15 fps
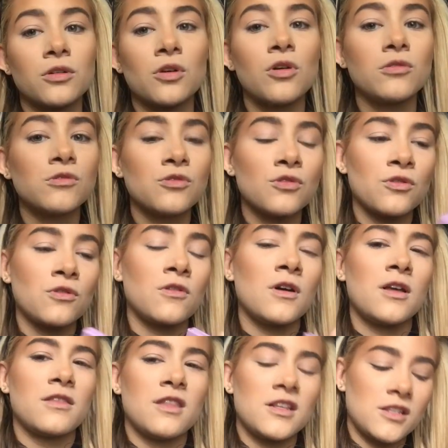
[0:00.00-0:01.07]
going to
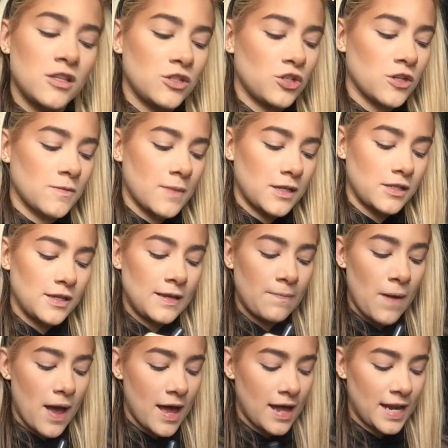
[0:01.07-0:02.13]
contour, and this is just my
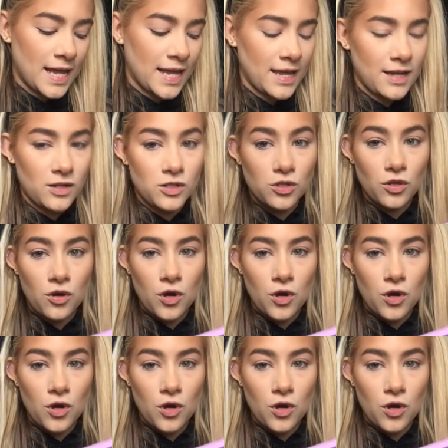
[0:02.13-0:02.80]
Z palette, and it's